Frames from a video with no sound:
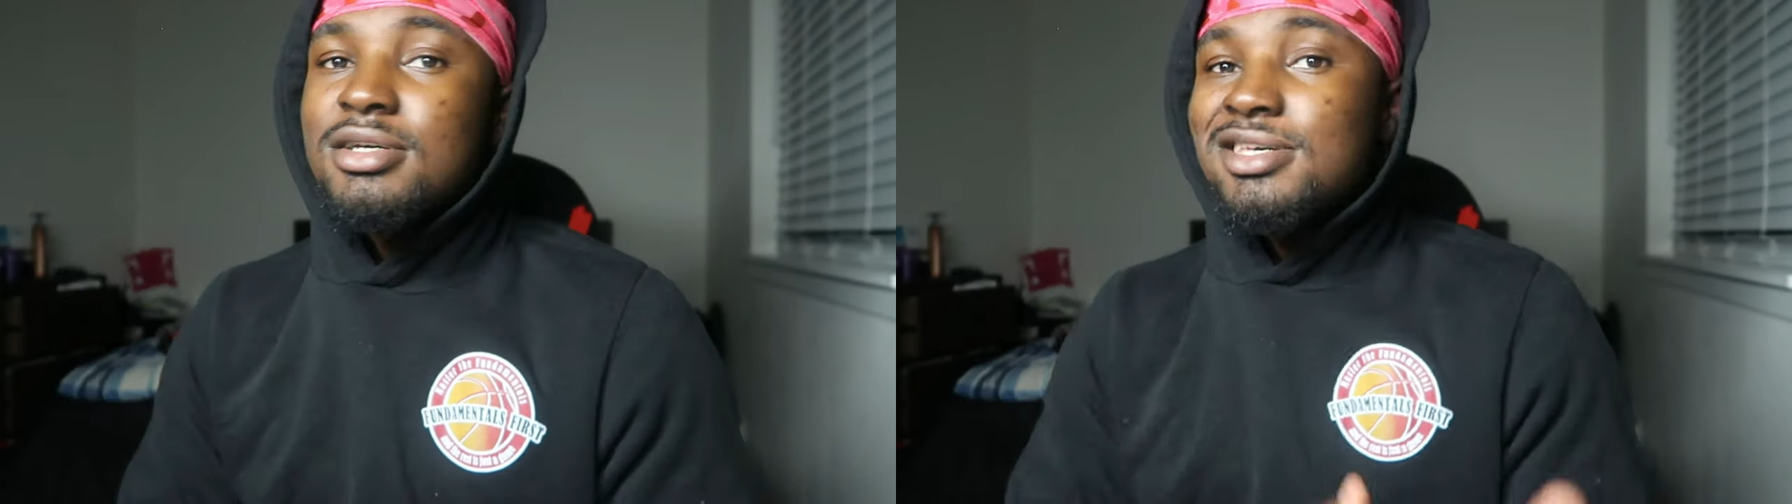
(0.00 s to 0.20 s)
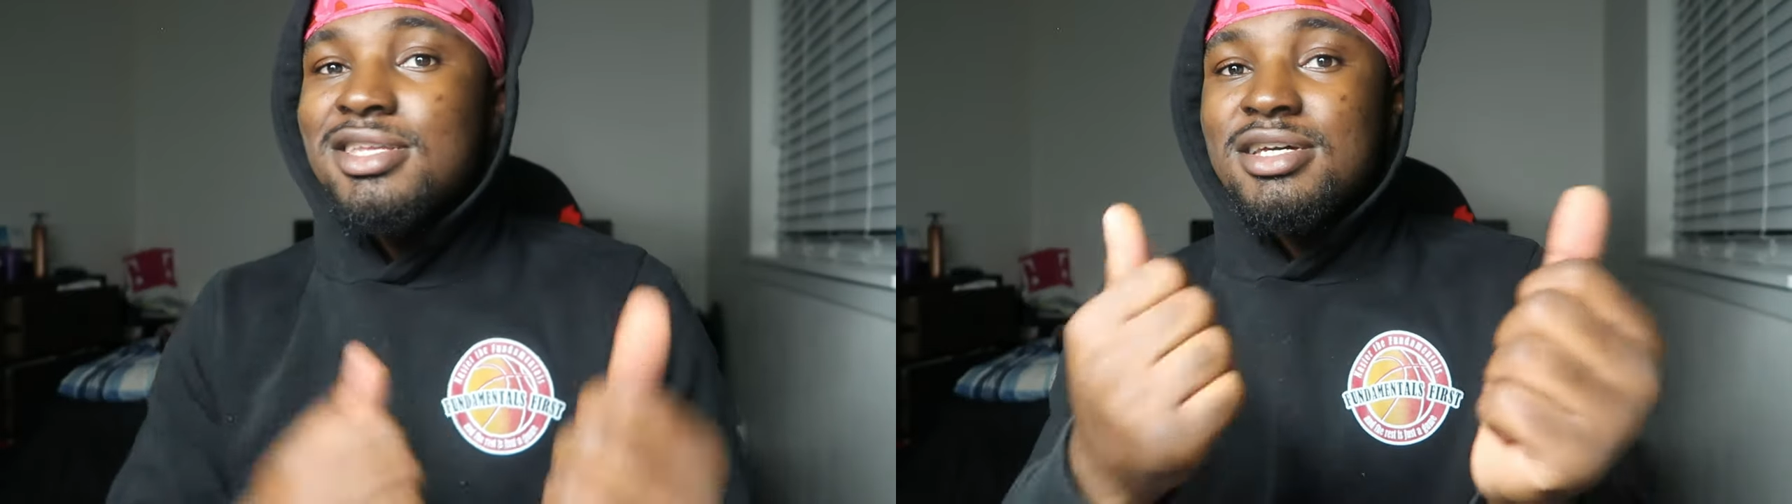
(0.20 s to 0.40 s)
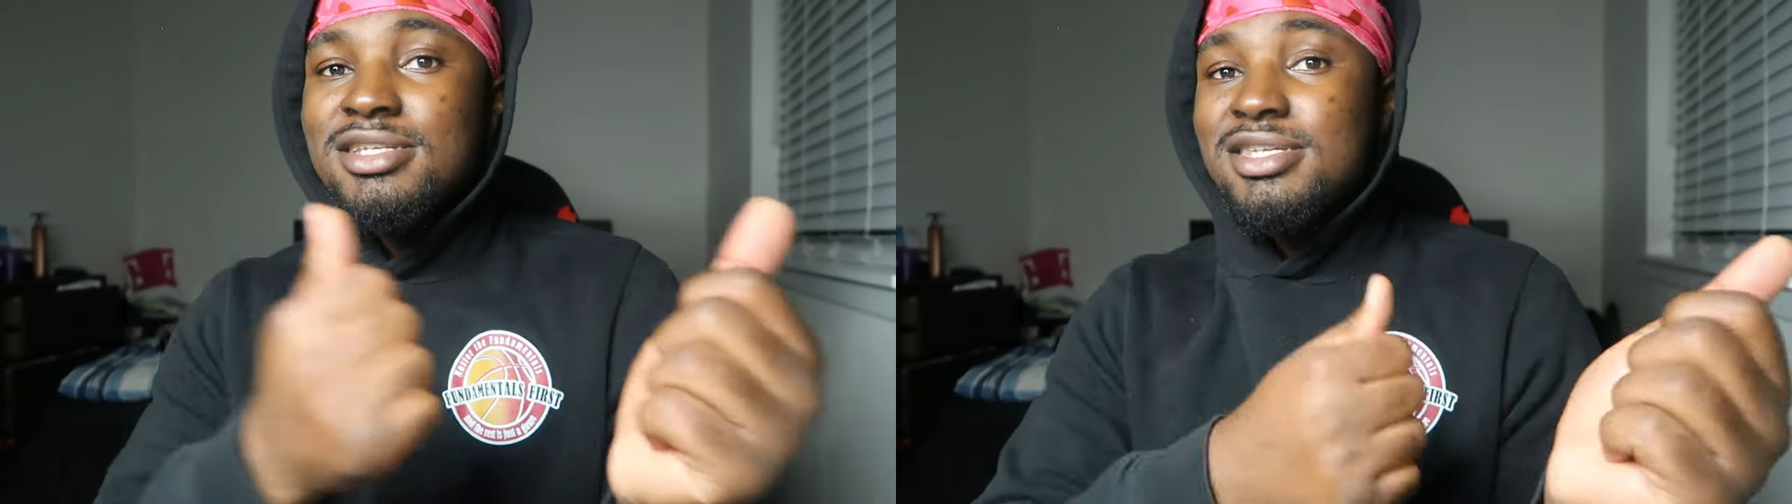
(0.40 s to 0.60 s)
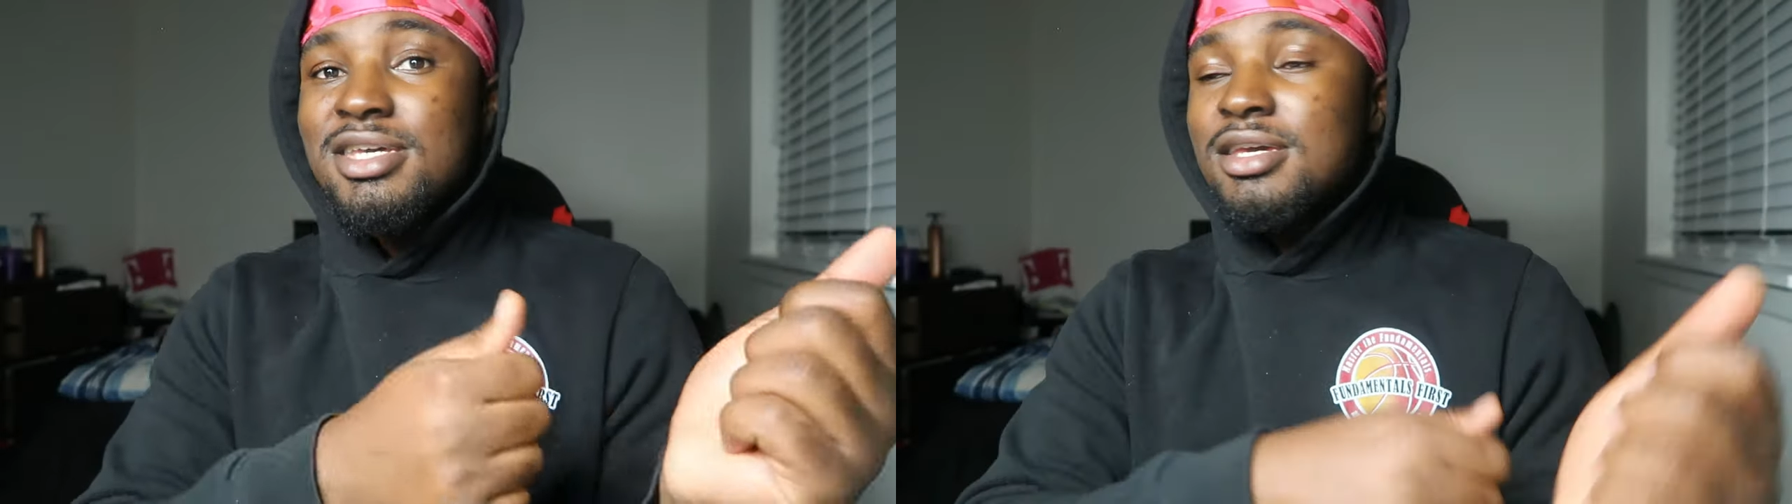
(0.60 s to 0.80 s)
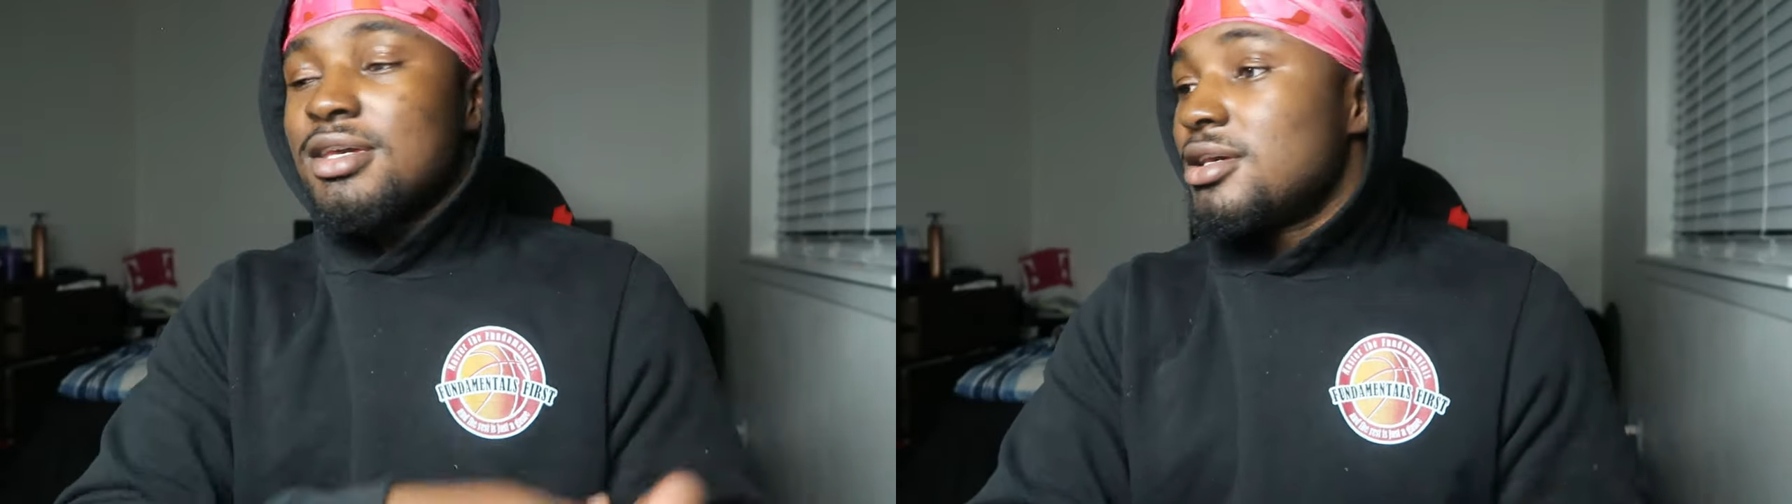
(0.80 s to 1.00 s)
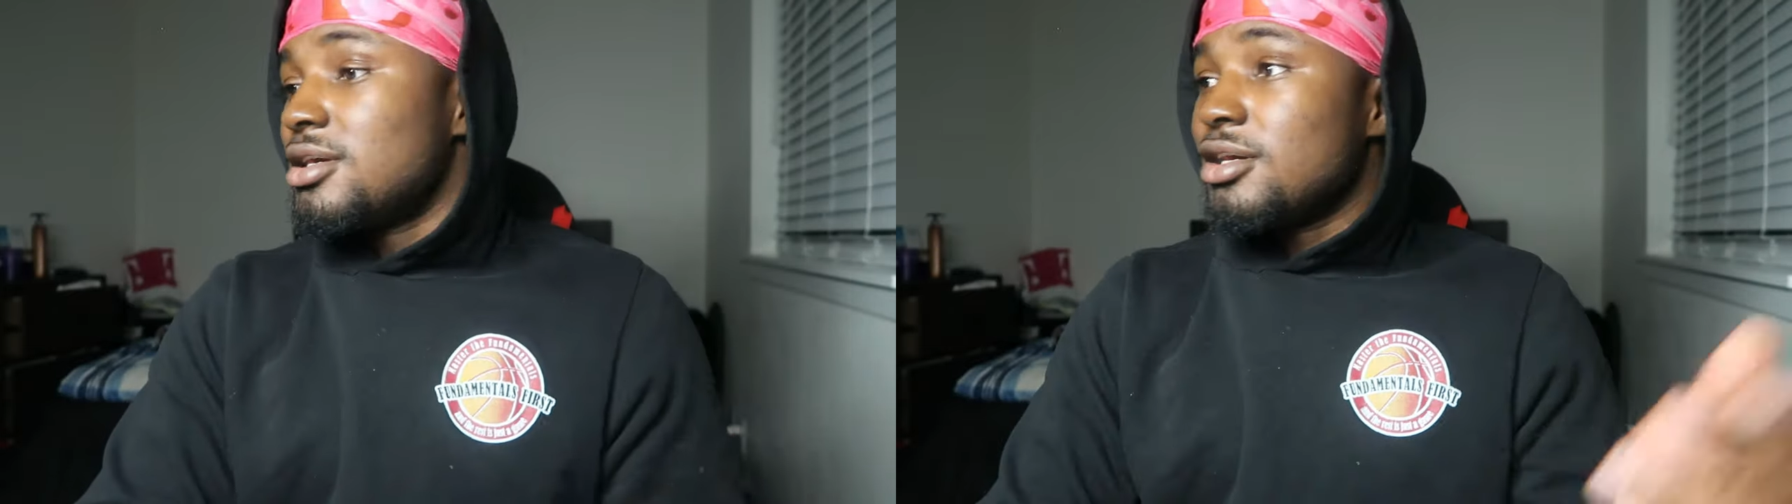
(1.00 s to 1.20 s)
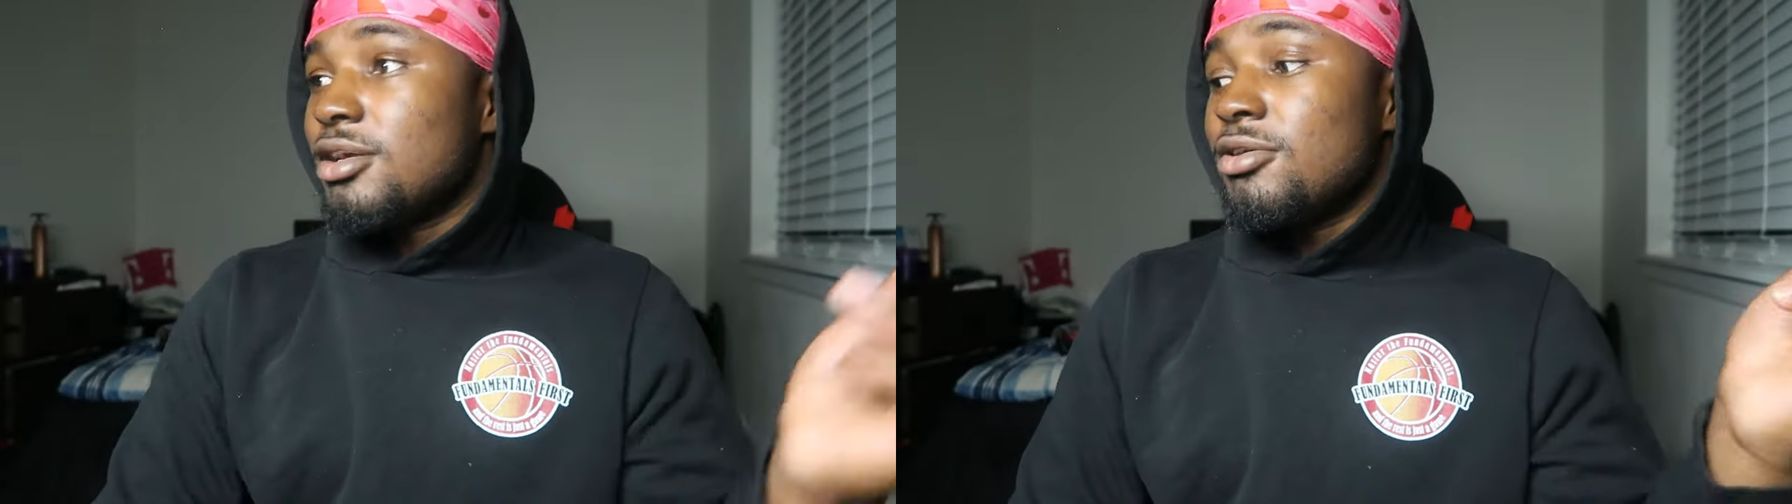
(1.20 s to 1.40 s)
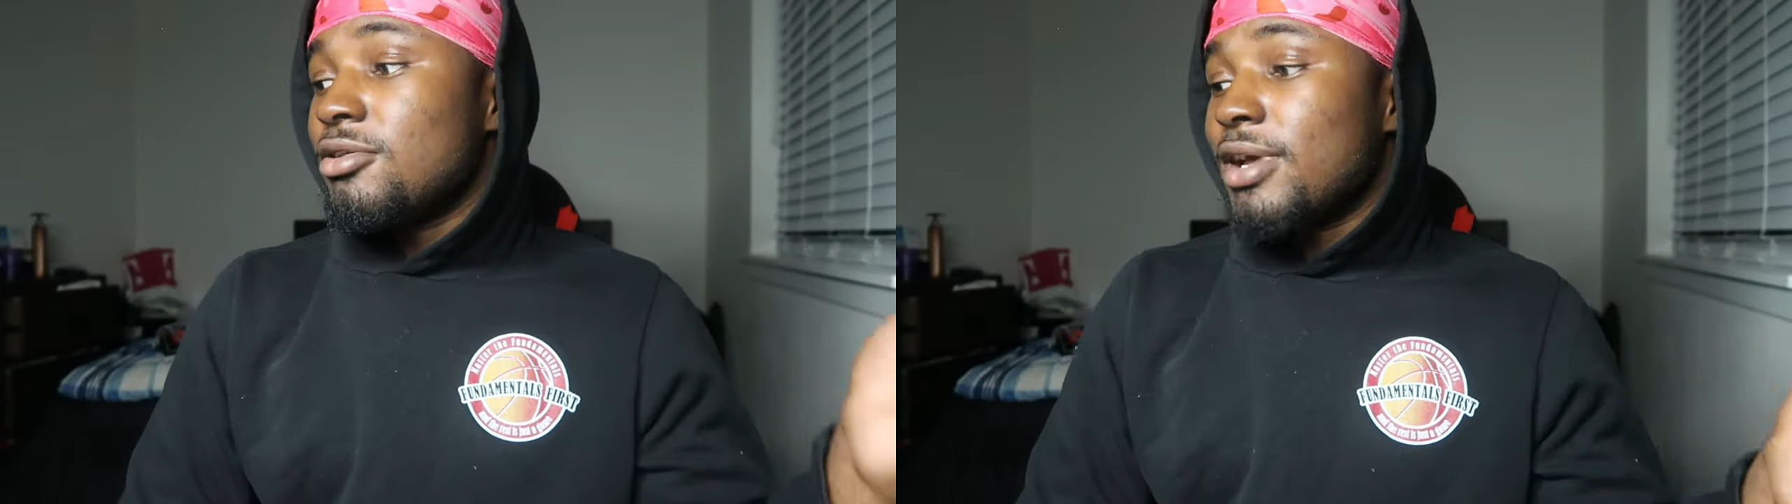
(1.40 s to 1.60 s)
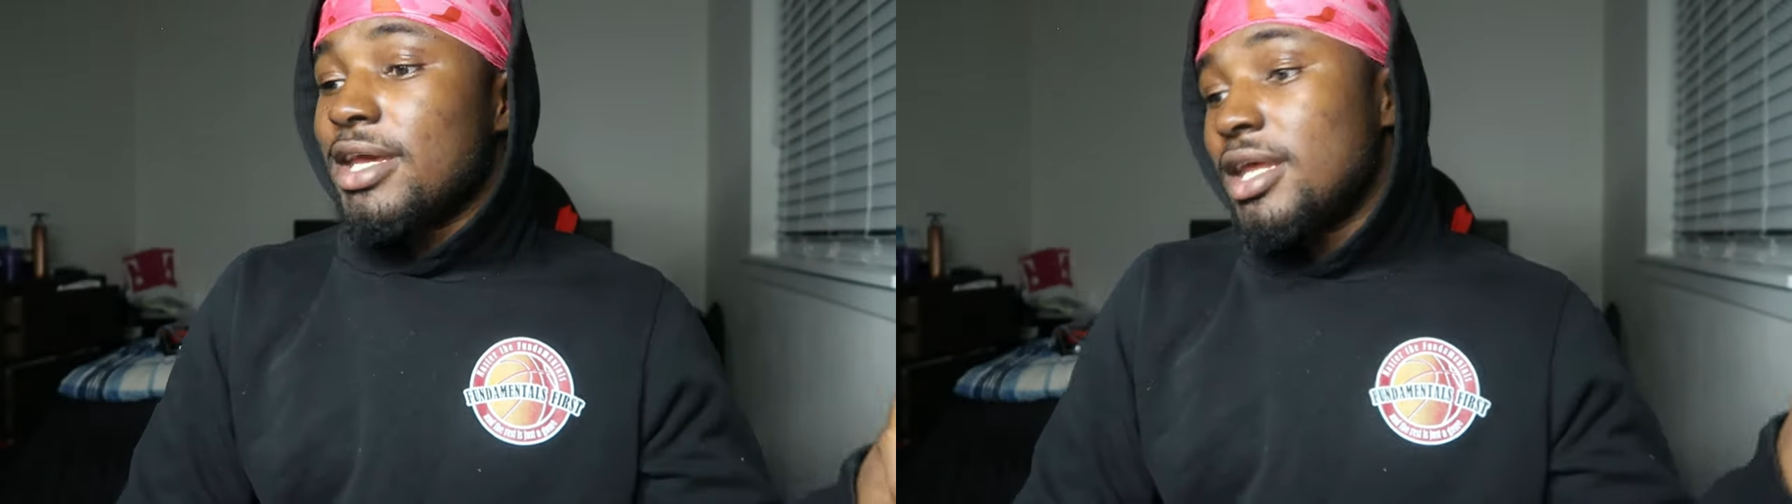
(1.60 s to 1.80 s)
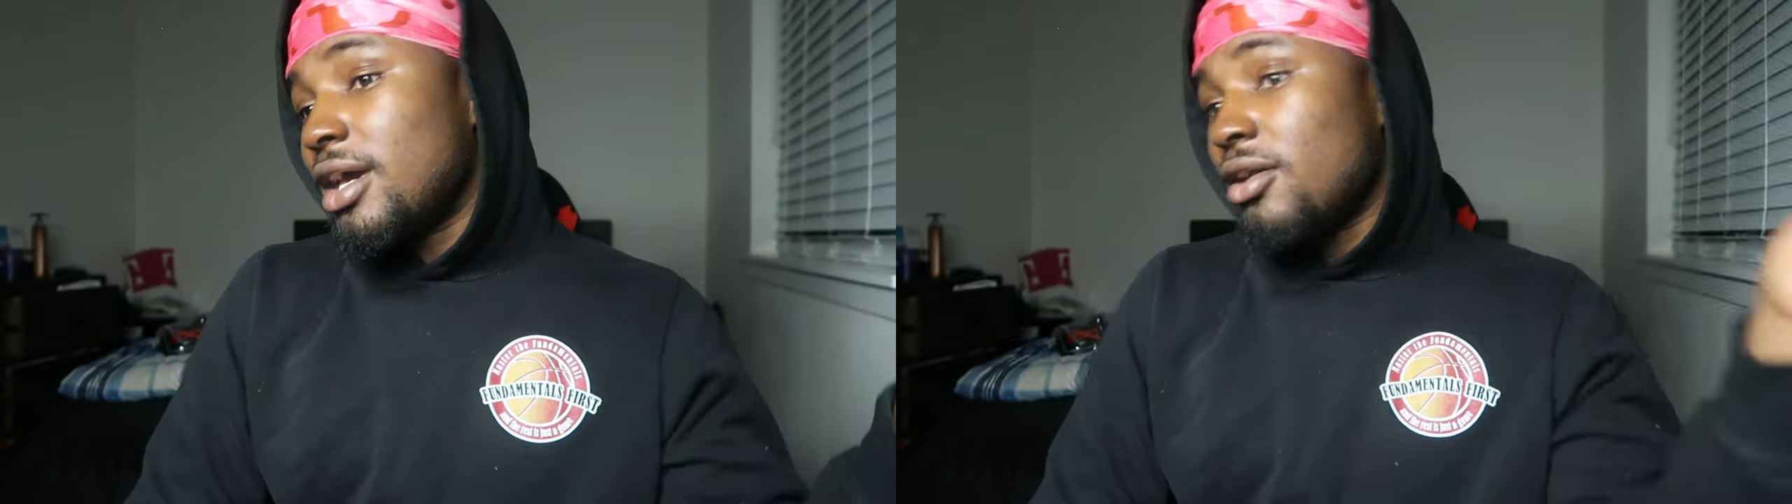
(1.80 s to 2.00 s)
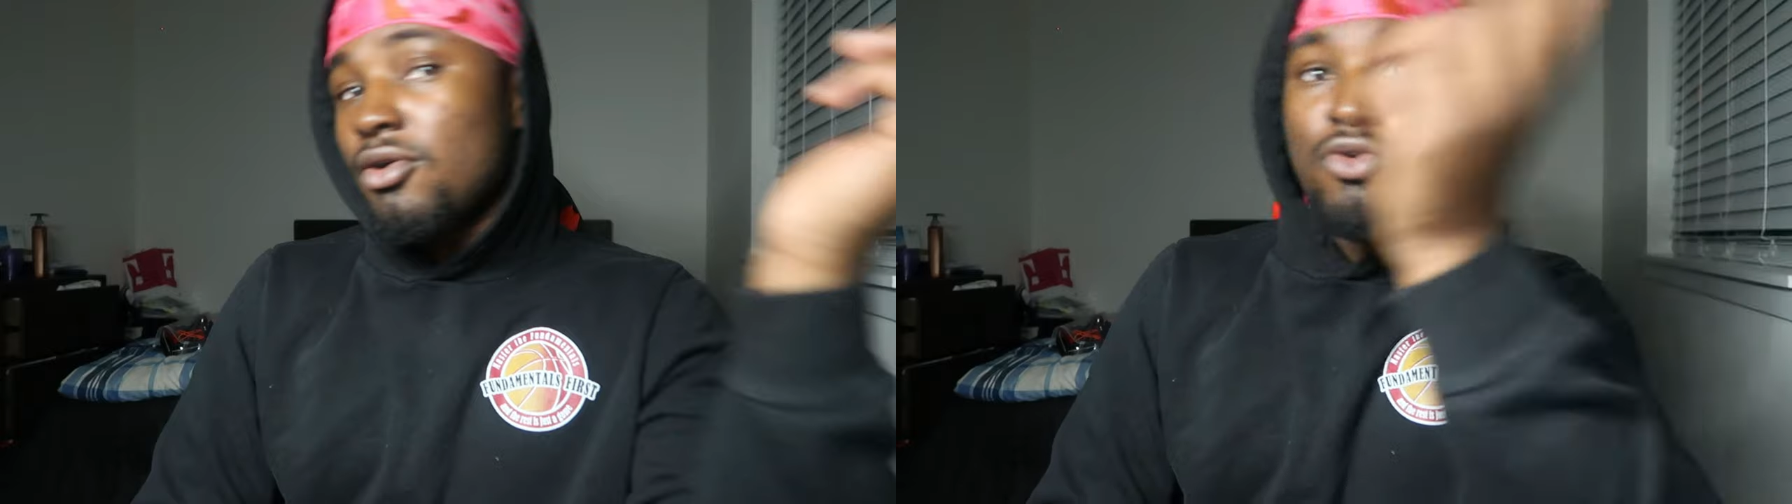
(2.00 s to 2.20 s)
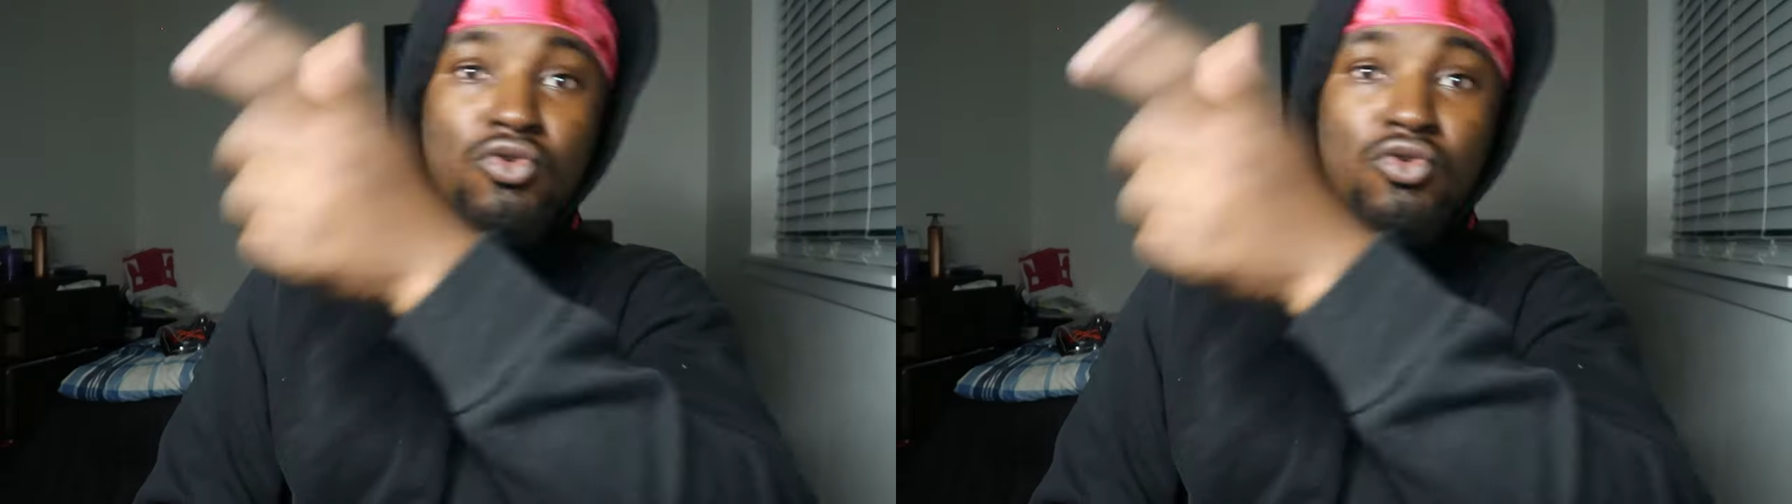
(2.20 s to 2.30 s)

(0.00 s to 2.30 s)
You know what I'm saying? Going right now.